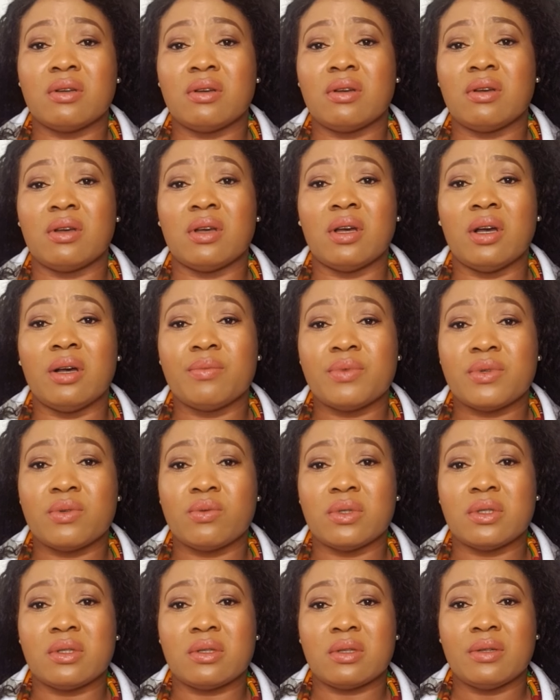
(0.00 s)
it helps
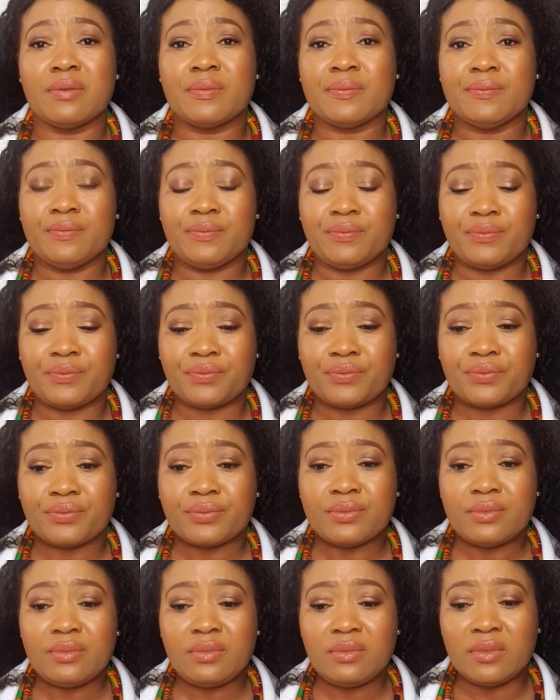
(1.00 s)
with,
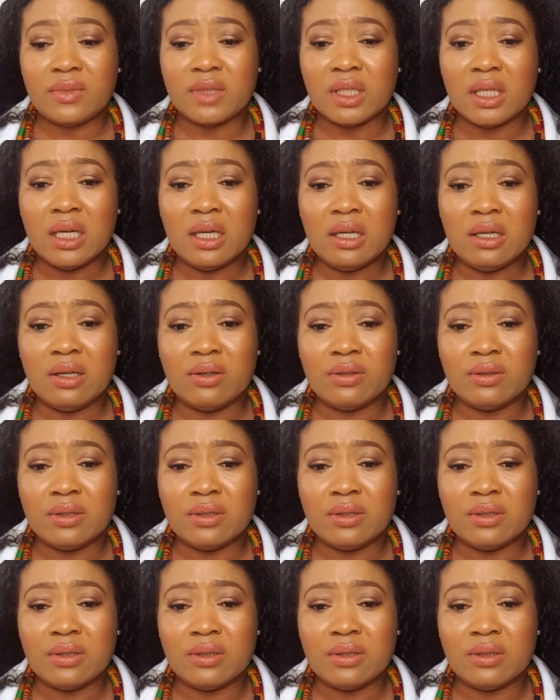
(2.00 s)
you know,